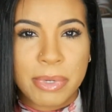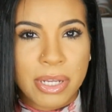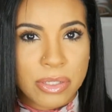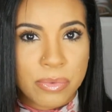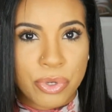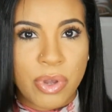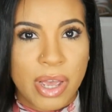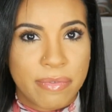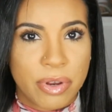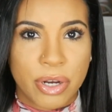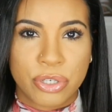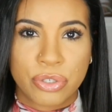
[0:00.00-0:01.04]
because when you have
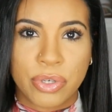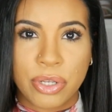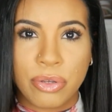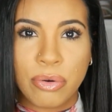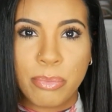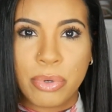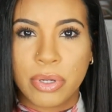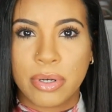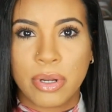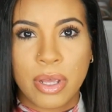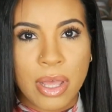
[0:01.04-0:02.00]
your hair straight, you don't put